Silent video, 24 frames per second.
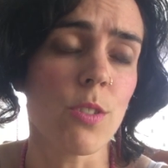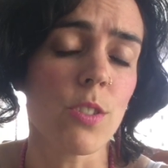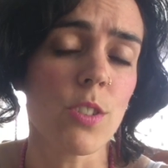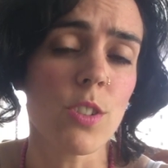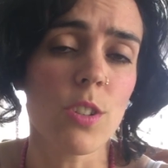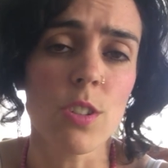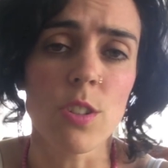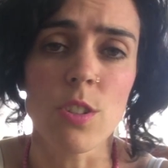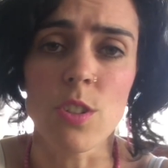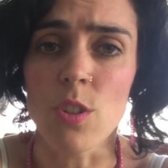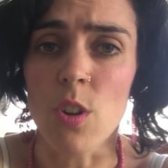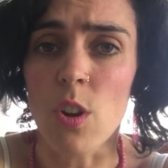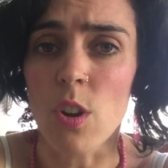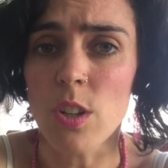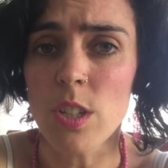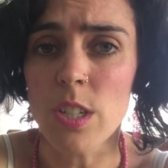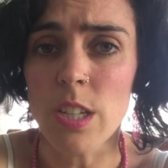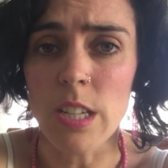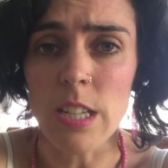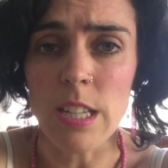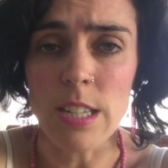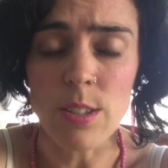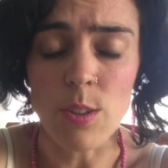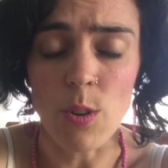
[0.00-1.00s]
to
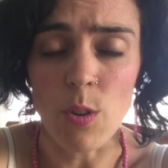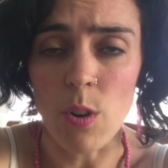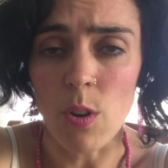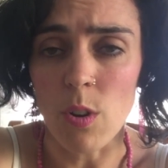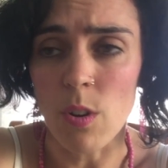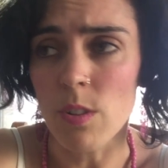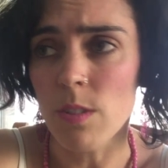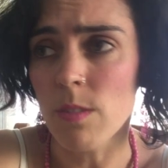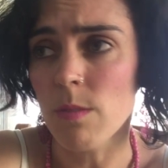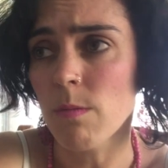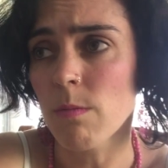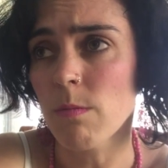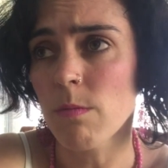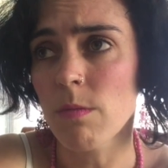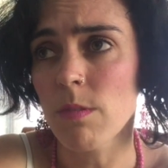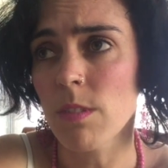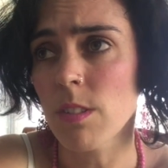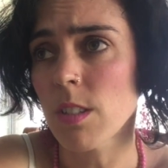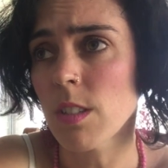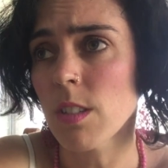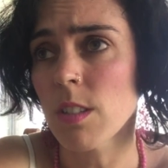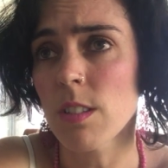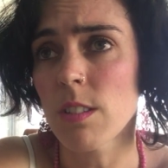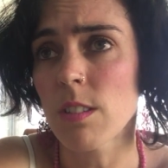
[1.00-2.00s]
doctors or
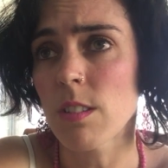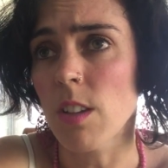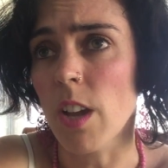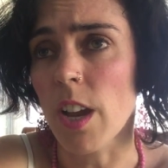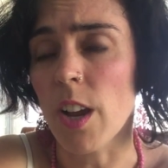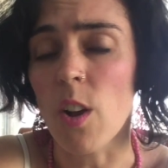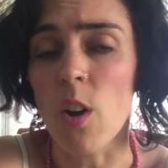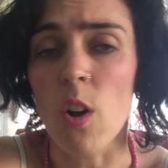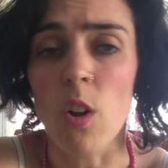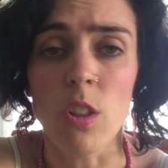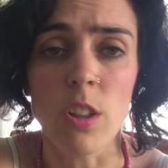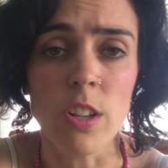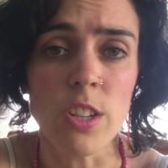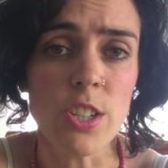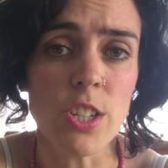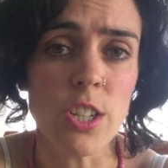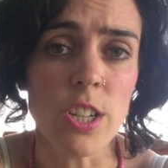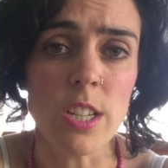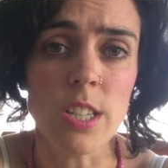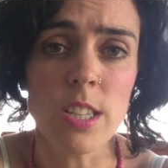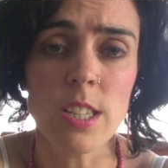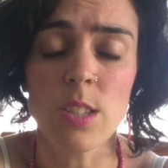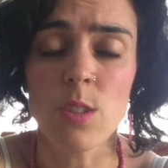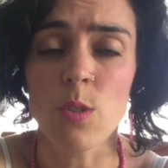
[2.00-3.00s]

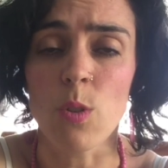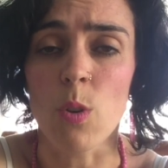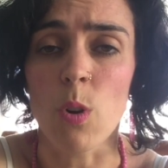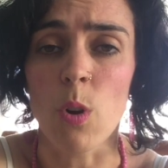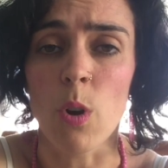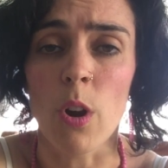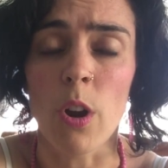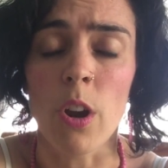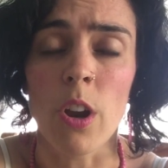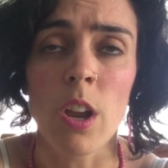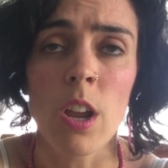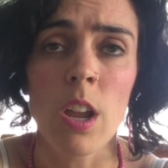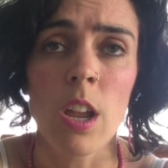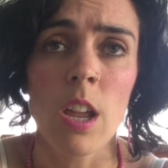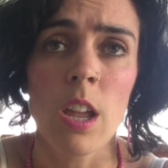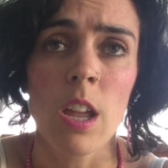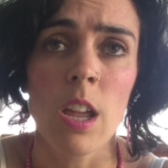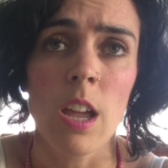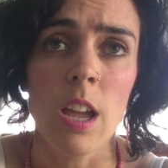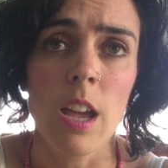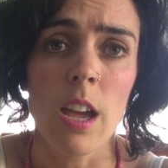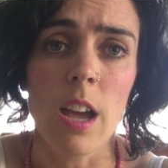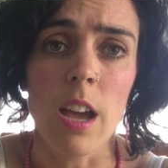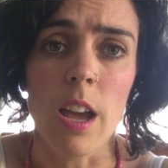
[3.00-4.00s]
psychologists or
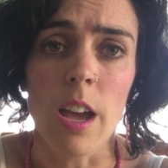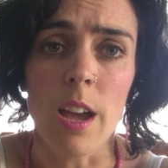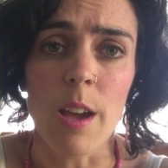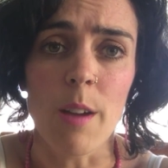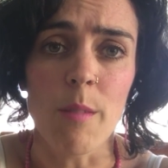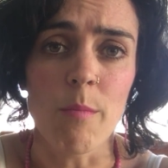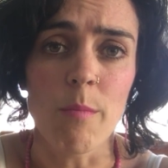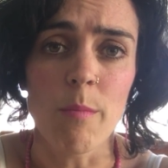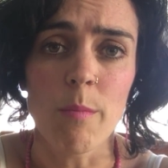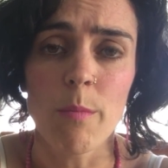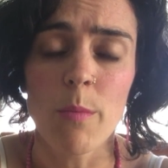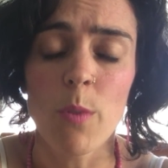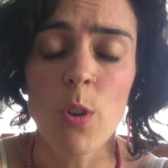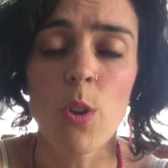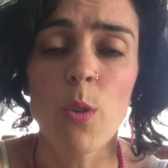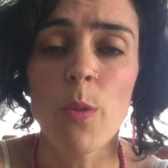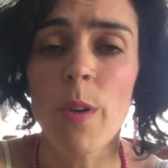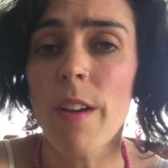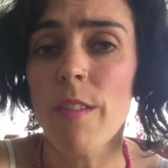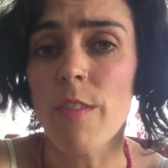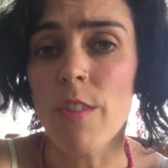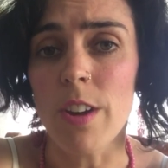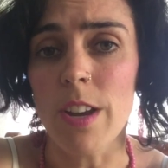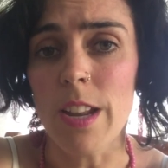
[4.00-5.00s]

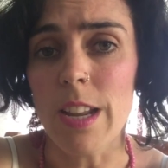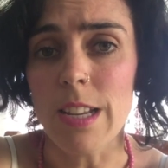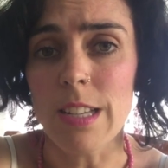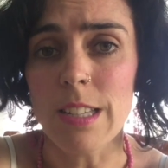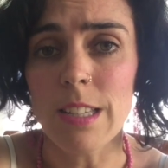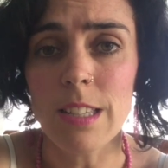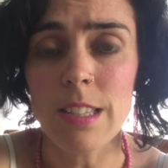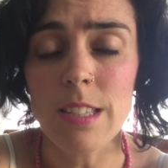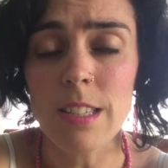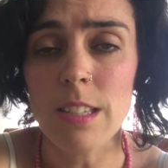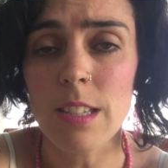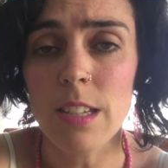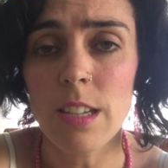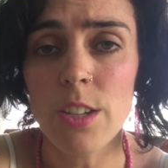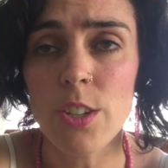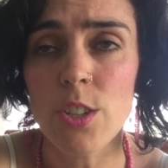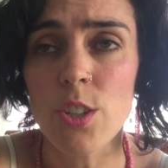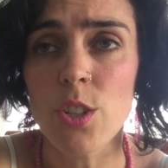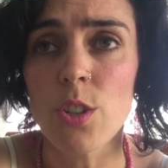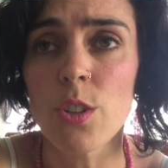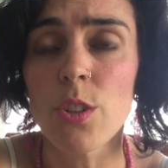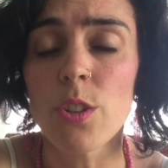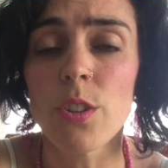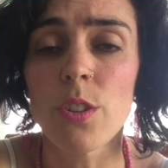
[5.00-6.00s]
whoever it is
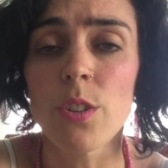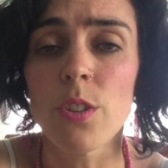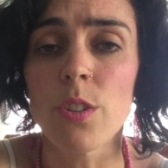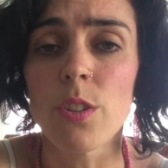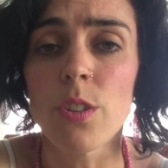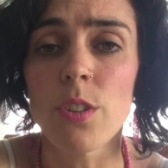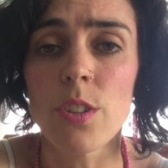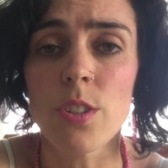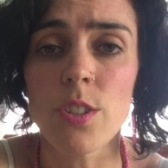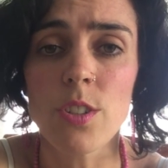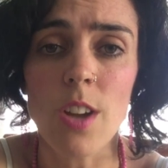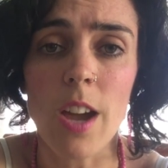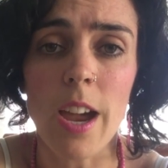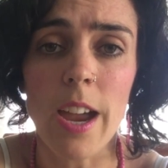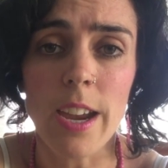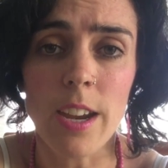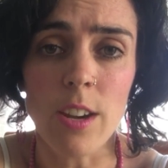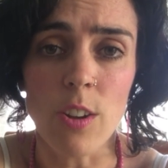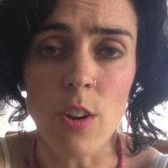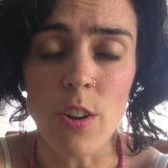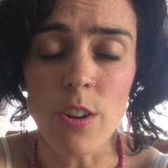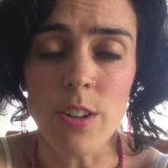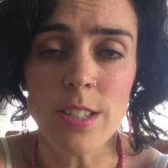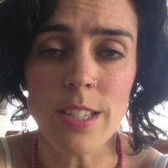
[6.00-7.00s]
to
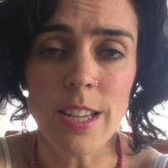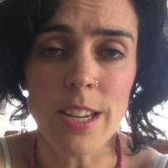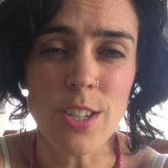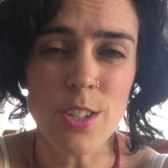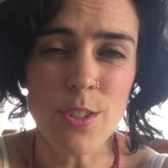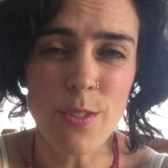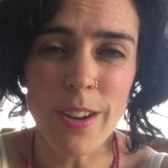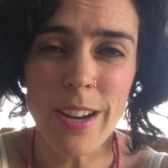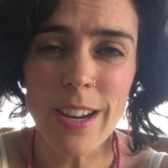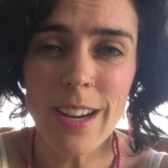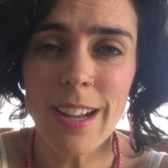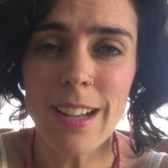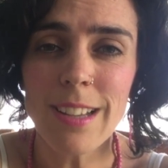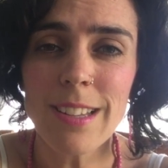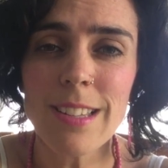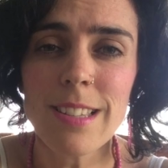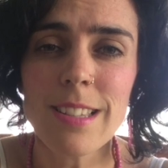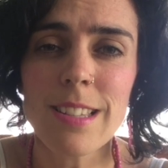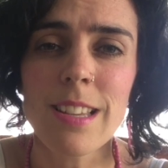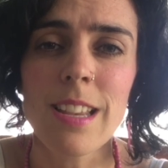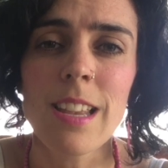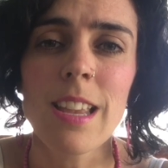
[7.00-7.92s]
diagnose and treat us,